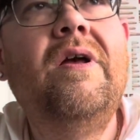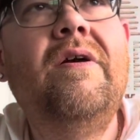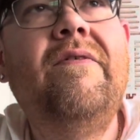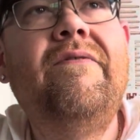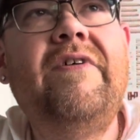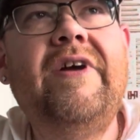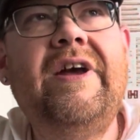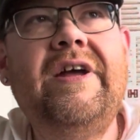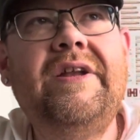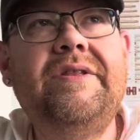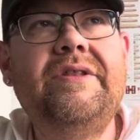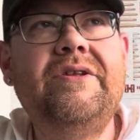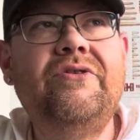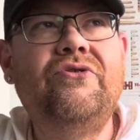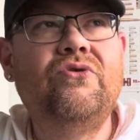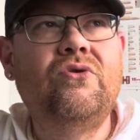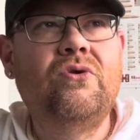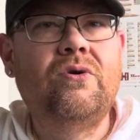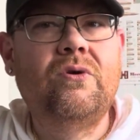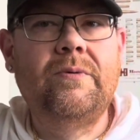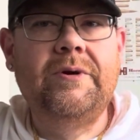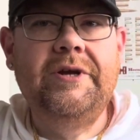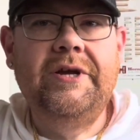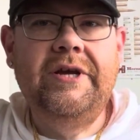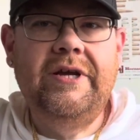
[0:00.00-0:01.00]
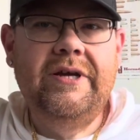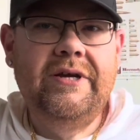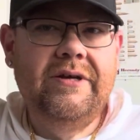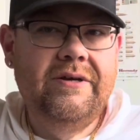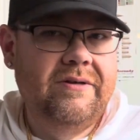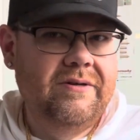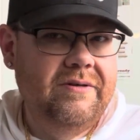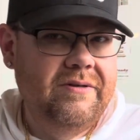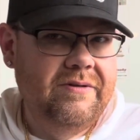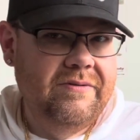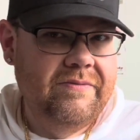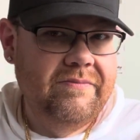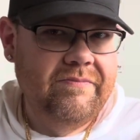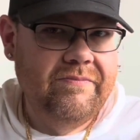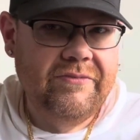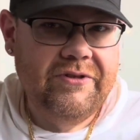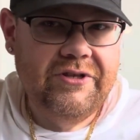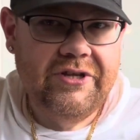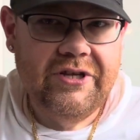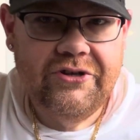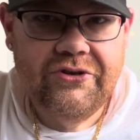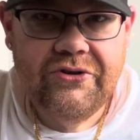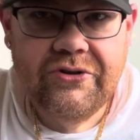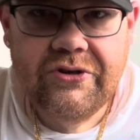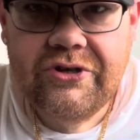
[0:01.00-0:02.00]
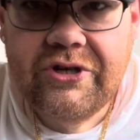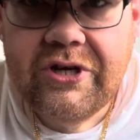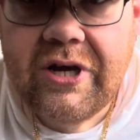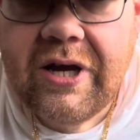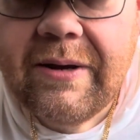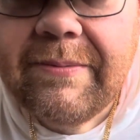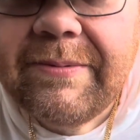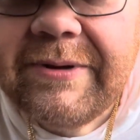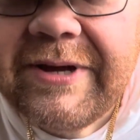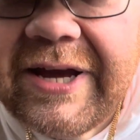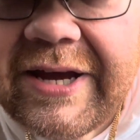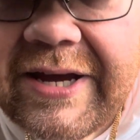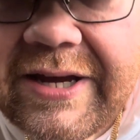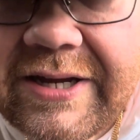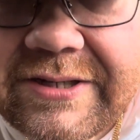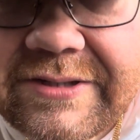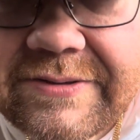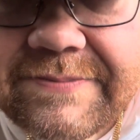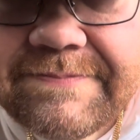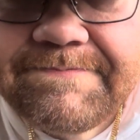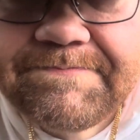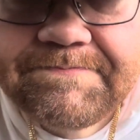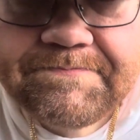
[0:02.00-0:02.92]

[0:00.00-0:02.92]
fancy jewelry, did your job, guys.